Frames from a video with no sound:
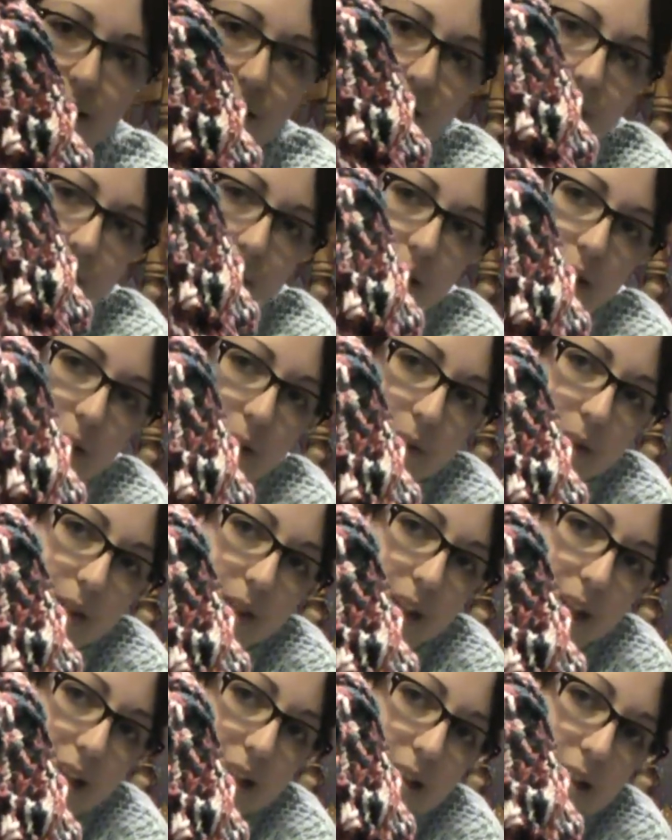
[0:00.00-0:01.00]
So
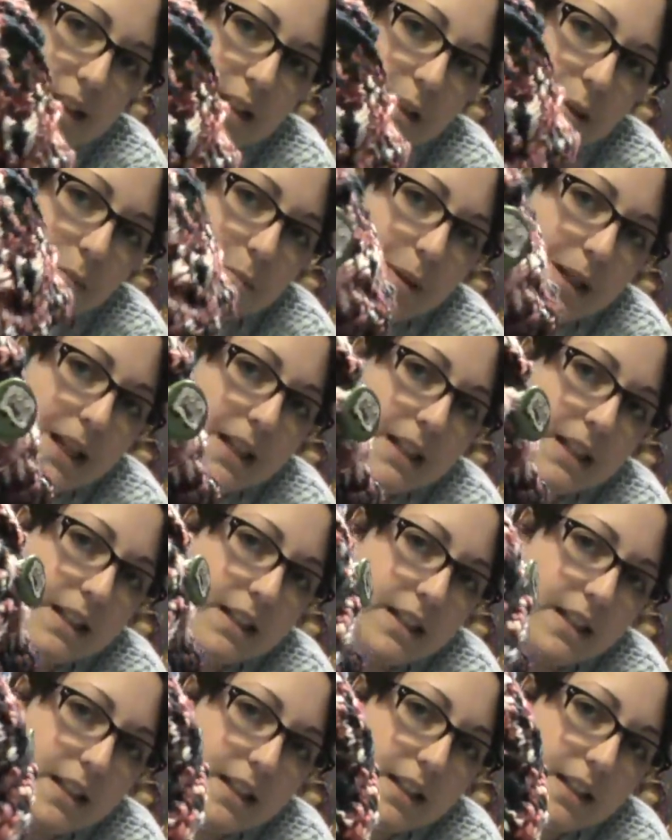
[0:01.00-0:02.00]
it has a little
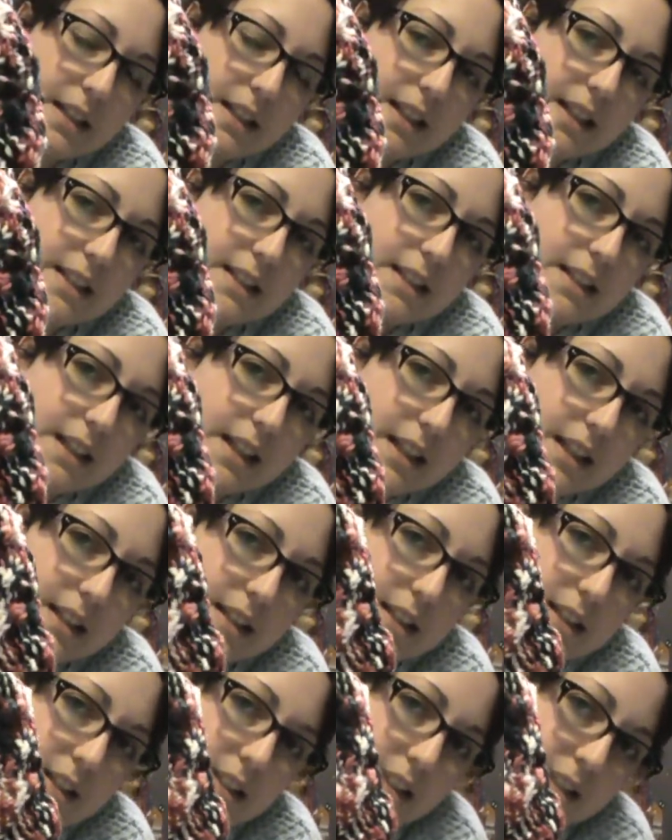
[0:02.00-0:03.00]
button and it has a
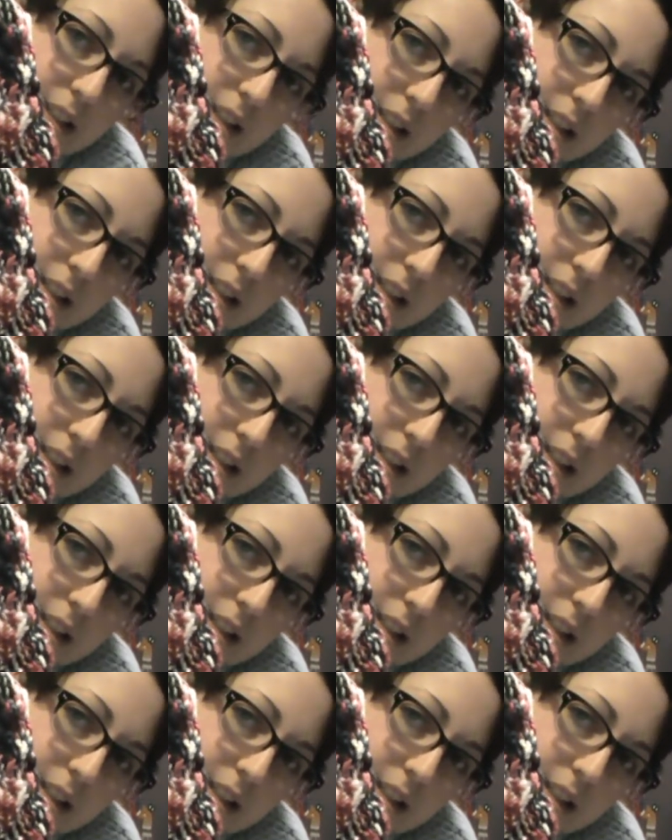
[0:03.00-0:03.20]
nice